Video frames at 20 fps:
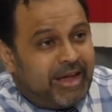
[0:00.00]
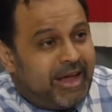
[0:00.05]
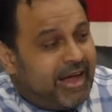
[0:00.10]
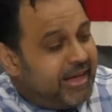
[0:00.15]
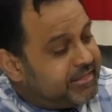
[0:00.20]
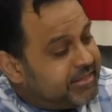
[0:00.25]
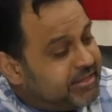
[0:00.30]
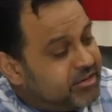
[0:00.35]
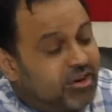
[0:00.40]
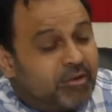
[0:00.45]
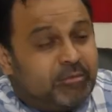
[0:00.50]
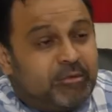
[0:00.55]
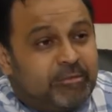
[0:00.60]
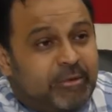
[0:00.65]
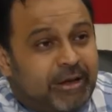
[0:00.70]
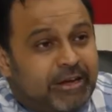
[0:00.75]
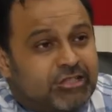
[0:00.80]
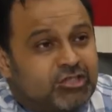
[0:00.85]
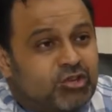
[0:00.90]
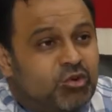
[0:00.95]
At the army
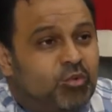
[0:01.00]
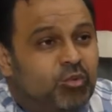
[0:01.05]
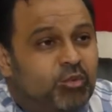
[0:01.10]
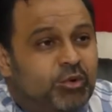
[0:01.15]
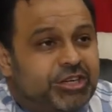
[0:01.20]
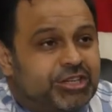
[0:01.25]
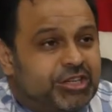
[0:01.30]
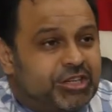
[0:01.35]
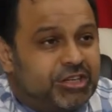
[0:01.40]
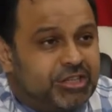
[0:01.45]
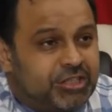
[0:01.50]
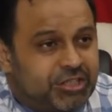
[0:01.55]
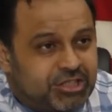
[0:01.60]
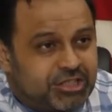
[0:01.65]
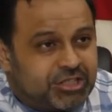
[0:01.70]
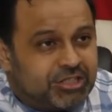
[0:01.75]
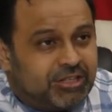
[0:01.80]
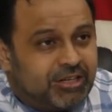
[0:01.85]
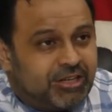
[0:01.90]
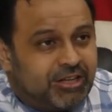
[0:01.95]
base, we
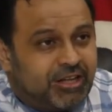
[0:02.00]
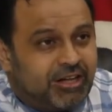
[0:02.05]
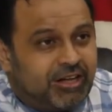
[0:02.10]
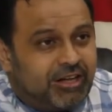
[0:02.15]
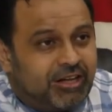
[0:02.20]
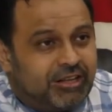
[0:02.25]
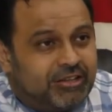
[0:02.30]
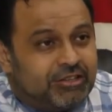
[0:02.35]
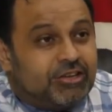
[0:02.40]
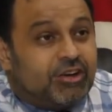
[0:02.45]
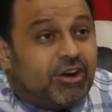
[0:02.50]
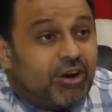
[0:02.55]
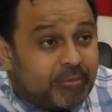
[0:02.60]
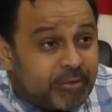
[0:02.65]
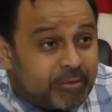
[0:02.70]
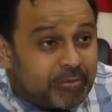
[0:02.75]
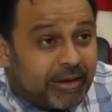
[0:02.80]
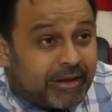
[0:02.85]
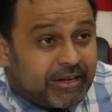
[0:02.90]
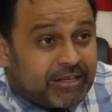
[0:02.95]
teach the
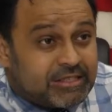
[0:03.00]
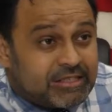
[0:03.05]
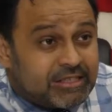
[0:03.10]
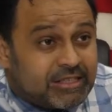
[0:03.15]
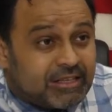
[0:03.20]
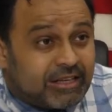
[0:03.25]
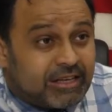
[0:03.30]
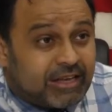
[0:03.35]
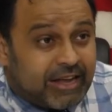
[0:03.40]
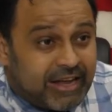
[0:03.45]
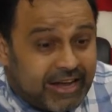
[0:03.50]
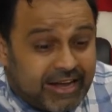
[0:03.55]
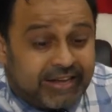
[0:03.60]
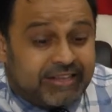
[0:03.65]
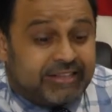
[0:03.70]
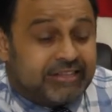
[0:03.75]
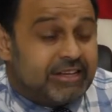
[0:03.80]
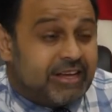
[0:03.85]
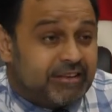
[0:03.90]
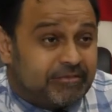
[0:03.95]
army base
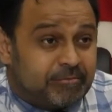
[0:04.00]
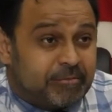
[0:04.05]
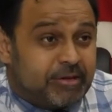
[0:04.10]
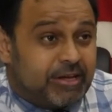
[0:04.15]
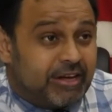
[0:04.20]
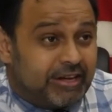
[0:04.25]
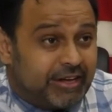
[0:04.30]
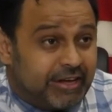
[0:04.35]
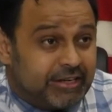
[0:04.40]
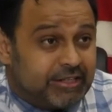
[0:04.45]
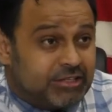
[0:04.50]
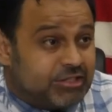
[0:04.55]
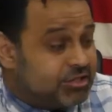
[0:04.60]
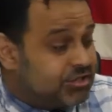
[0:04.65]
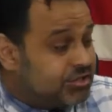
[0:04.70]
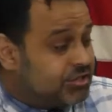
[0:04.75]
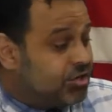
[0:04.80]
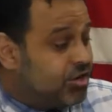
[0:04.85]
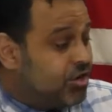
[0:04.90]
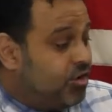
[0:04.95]
and the FBI
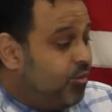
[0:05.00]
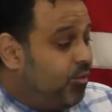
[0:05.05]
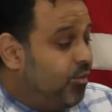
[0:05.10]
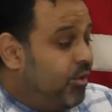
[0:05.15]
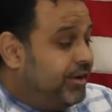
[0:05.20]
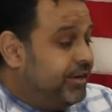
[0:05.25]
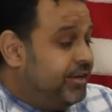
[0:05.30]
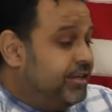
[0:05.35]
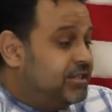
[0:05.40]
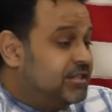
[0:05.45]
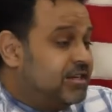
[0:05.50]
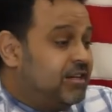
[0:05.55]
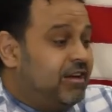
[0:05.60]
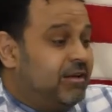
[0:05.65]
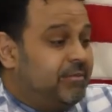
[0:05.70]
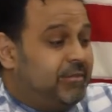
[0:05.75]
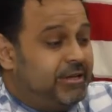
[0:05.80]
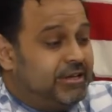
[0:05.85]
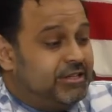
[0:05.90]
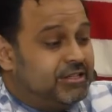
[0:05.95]
agents what
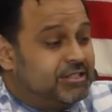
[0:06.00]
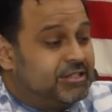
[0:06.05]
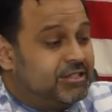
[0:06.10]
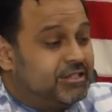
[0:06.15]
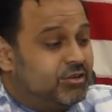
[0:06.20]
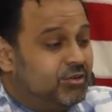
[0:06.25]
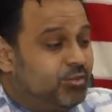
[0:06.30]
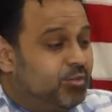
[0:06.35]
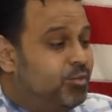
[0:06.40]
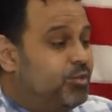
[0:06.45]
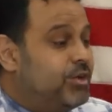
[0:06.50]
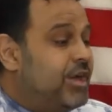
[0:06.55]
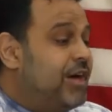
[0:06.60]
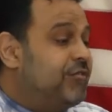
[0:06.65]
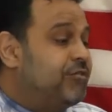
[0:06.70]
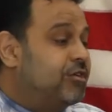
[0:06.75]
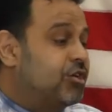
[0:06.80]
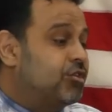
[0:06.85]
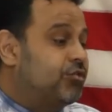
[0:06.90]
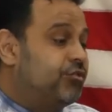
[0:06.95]
Islam is. We
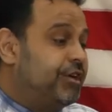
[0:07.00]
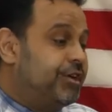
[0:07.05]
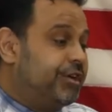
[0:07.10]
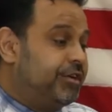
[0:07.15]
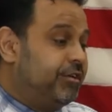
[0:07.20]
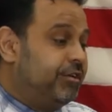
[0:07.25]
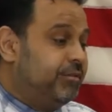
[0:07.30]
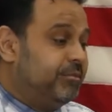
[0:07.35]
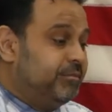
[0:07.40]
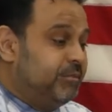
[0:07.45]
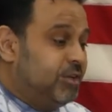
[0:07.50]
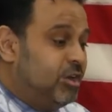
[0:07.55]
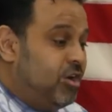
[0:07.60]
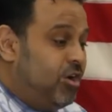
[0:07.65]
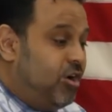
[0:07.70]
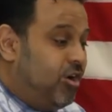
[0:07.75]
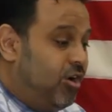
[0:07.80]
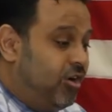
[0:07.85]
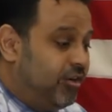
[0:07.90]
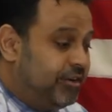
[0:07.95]
have a curriculum
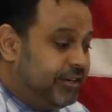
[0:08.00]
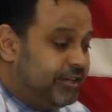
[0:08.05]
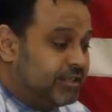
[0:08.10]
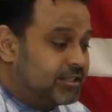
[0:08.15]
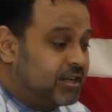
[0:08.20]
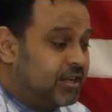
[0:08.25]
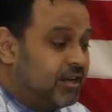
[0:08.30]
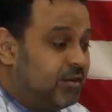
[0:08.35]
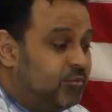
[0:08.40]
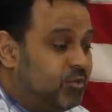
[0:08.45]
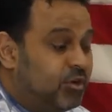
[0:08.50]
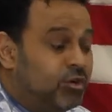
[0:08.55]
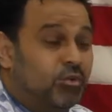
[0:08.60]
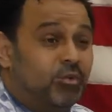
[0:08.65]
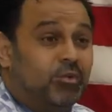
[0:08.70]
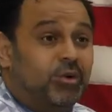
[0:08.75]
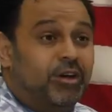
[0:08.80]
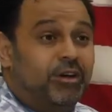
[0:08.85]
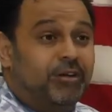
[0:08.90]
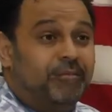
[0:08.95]
on Islam
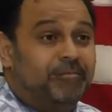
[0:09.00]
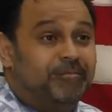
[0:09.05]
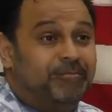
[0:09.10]
101.